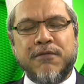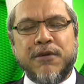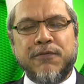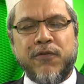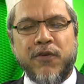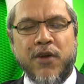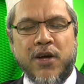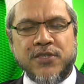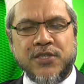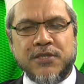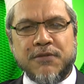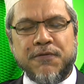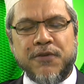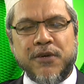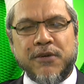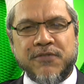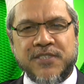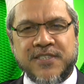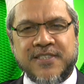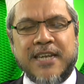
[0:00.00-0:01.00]
the philosophy
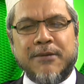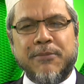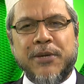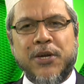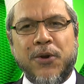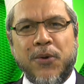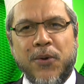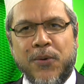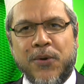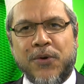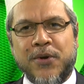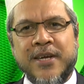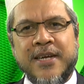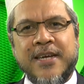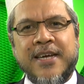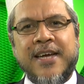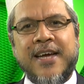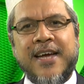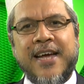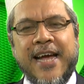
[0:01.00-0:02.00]
of Islamic law
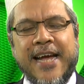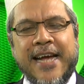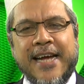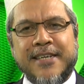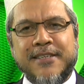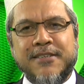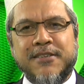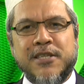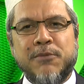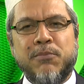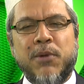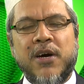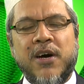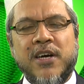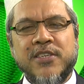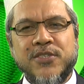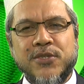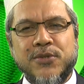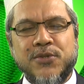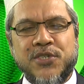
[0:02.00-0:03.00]
and the
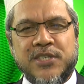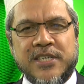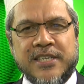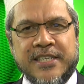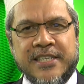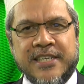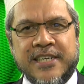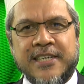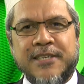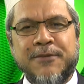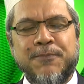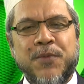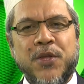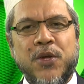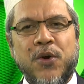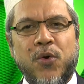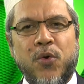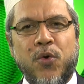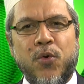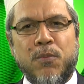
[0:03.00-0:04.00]
Maqasid al-Sharia,
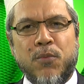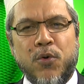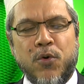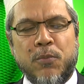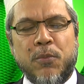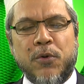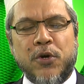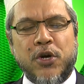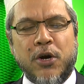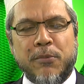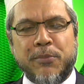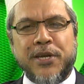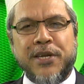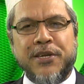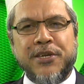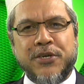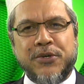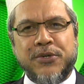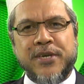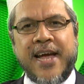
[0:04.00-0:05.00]
or more commonly
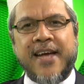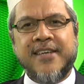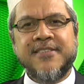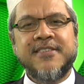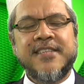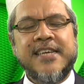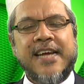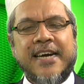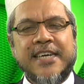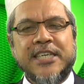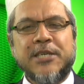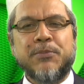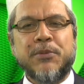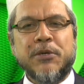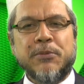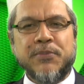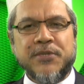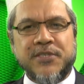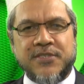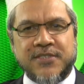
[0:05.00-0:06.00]
known as the higher
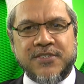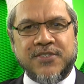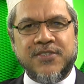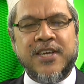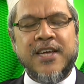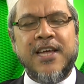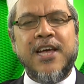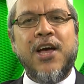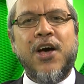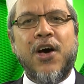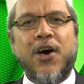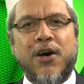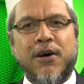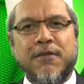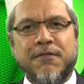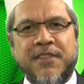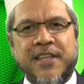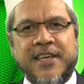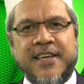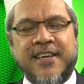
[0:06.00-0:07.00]
purposes
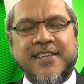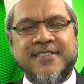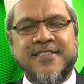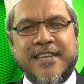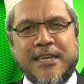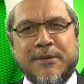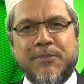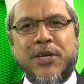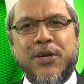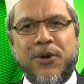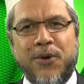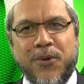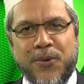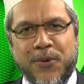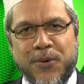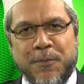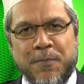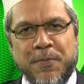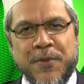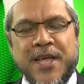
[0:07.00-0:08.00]
of the Islamic
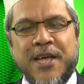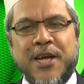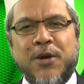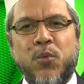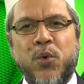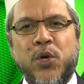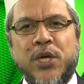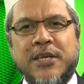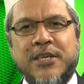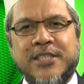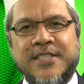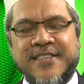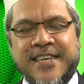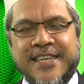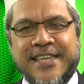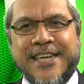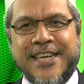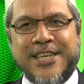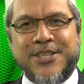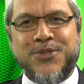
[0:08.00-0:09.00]
law. We
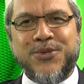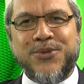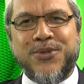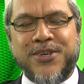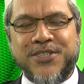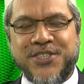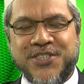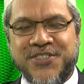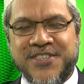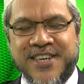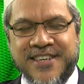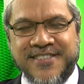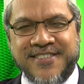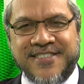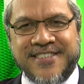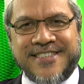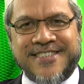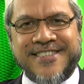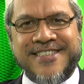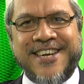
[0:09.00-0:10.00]
say unto Dr.
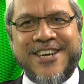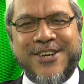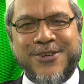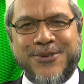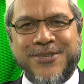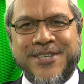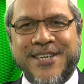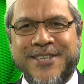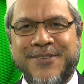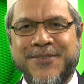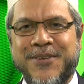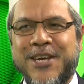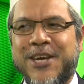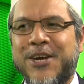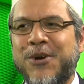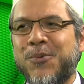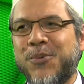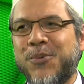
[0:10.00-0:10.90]
Jasir Ouda,